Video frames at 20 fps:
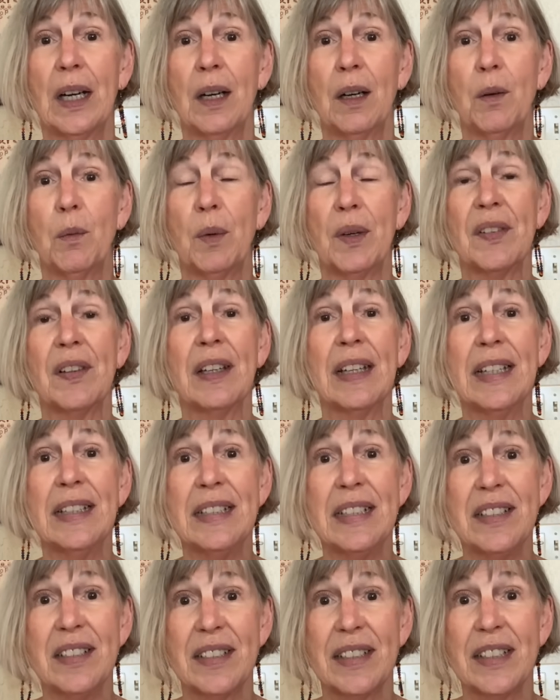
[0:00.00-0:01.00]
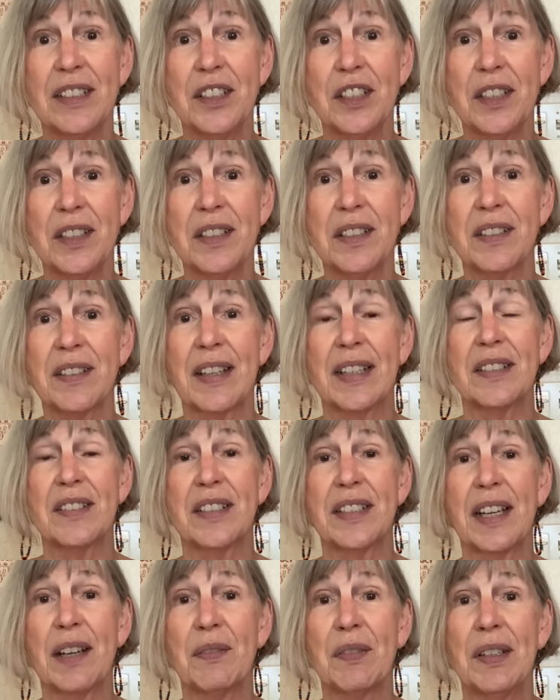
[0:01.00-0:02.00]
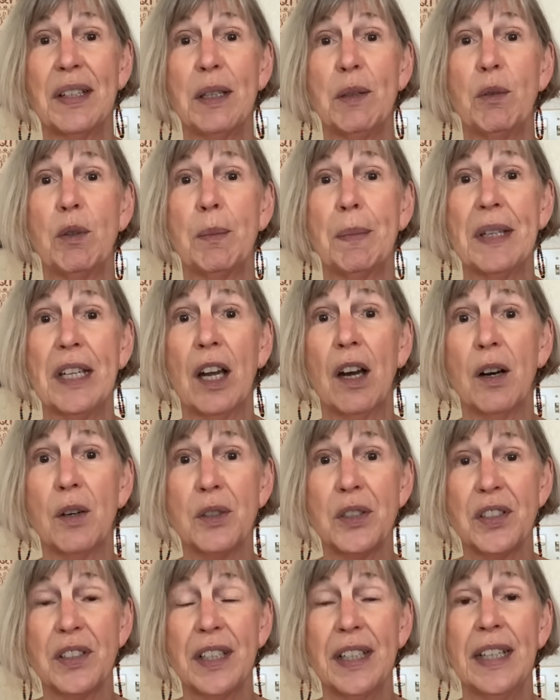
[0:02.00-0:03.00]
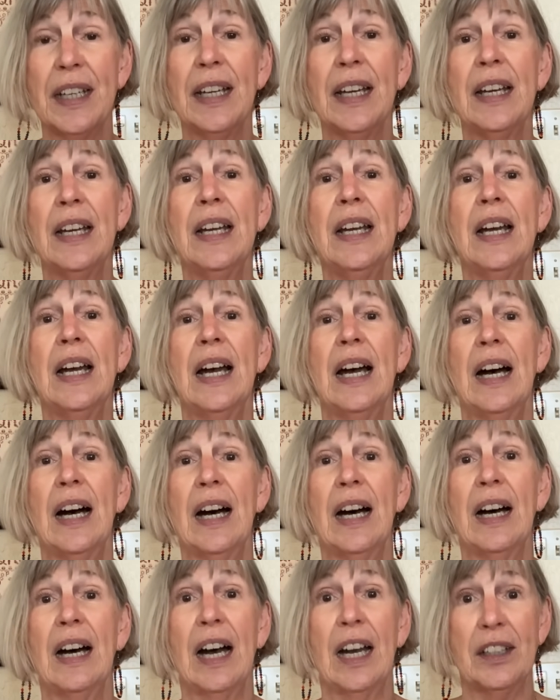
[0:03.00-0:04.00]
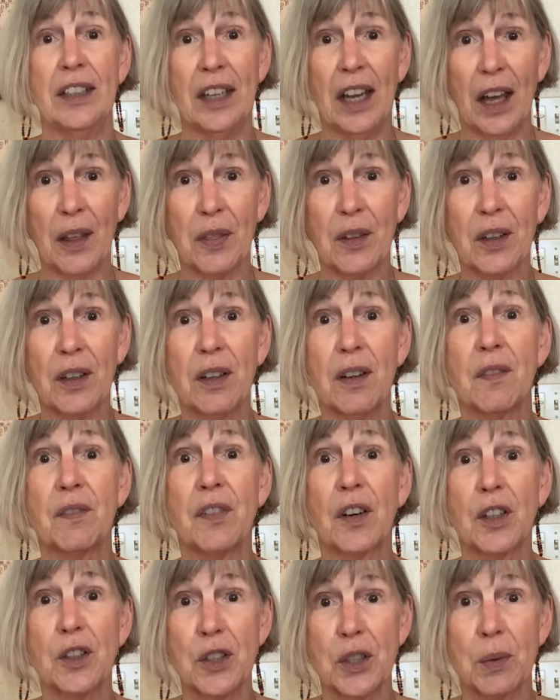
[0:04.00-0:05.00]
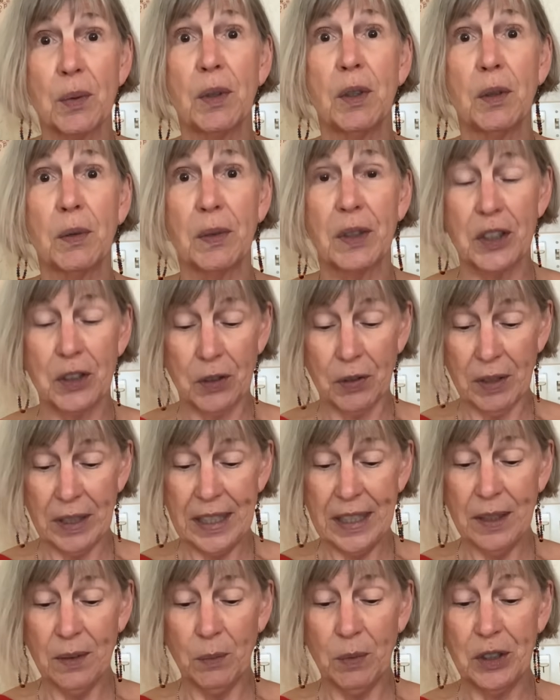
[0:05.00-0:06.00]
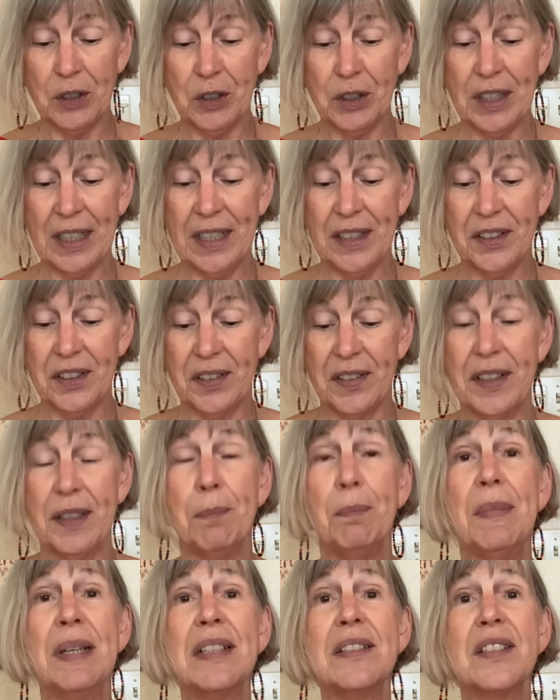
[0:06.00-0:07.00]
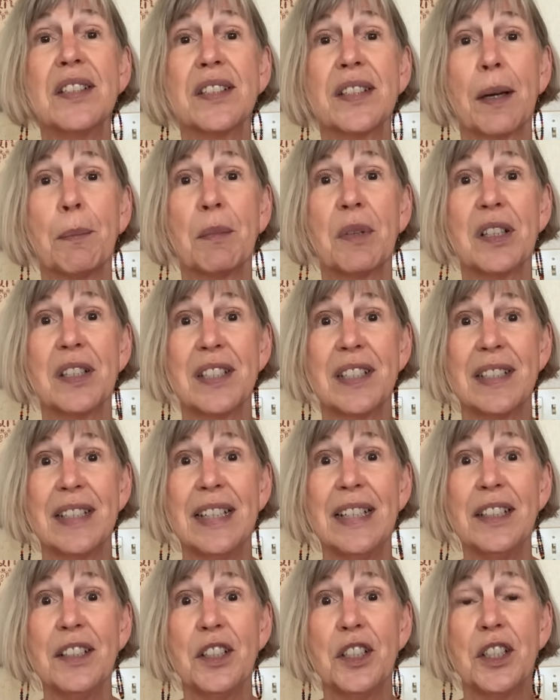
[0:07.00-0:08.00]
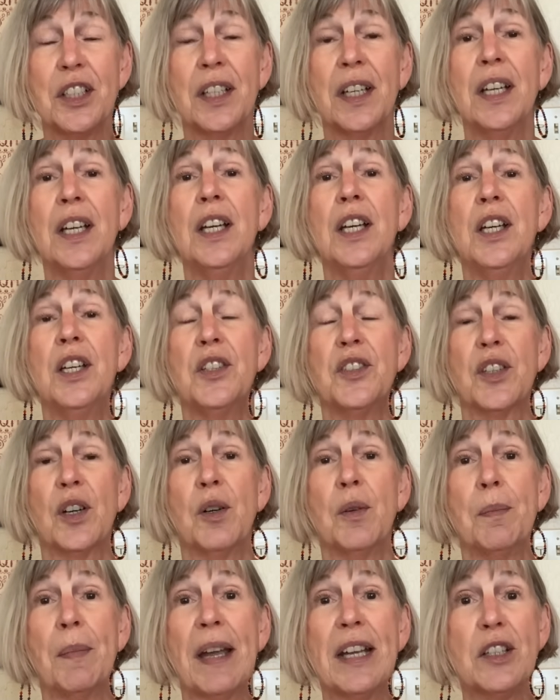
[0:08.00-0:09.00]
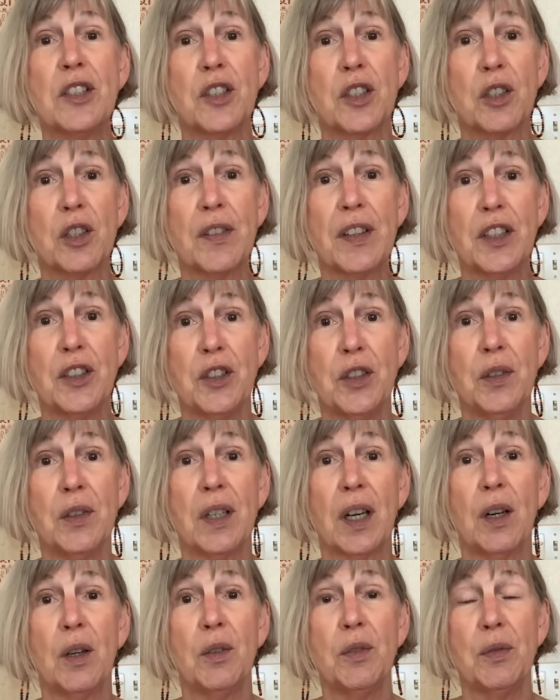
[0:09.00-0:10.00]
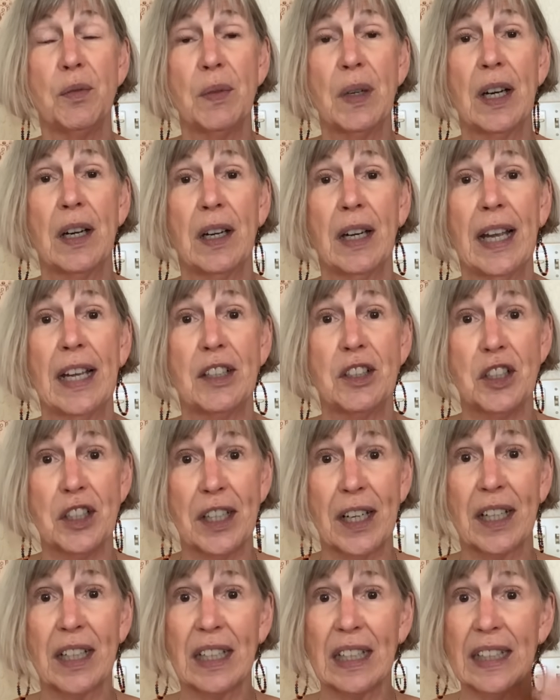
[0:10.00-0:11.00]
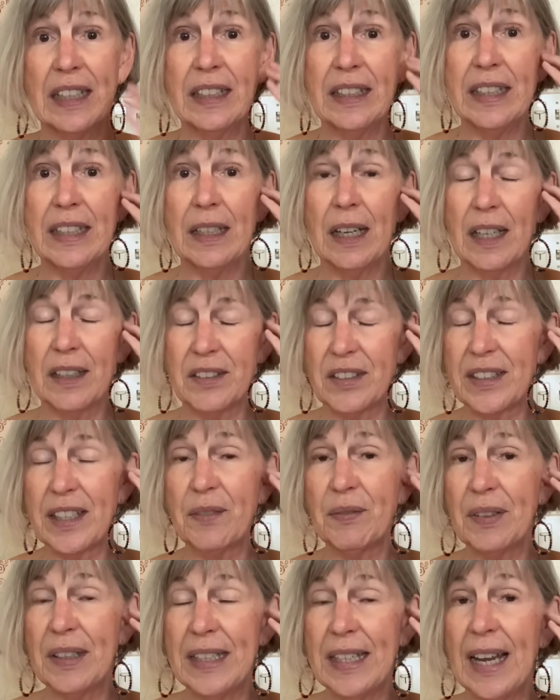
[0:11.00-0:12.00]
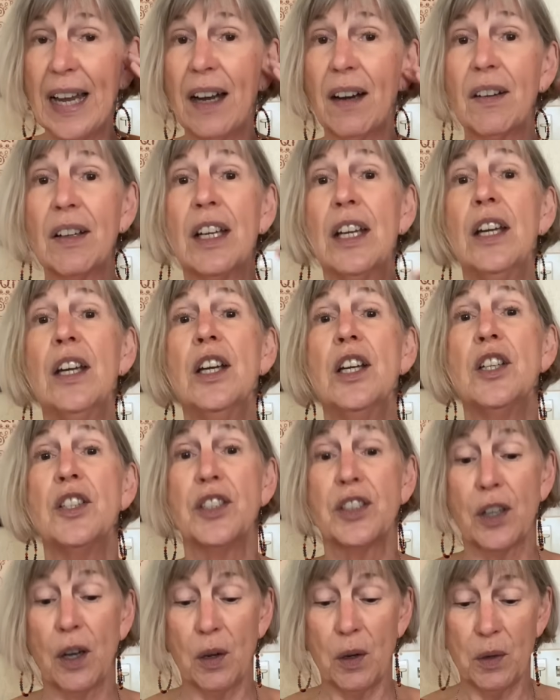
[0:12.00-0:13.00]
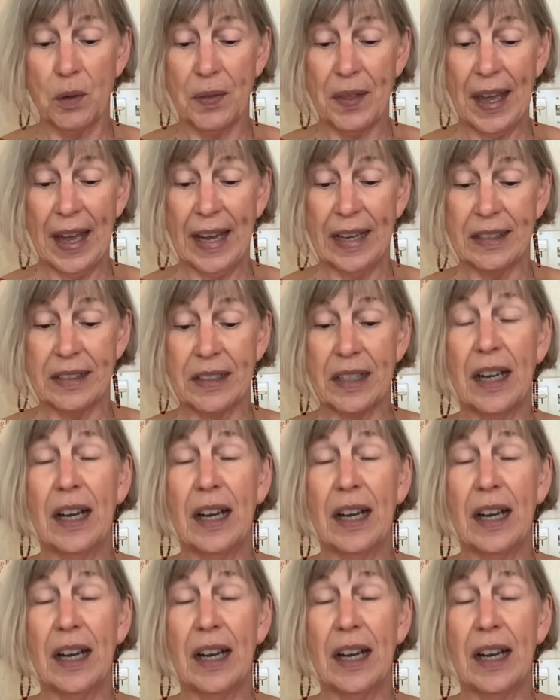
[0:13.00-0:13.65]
with Lindy Stitches, that Stephanie will be hosting another virtual retreat, which is the Midsummer Stitch. So make sure that you go and check Stephanie out, so that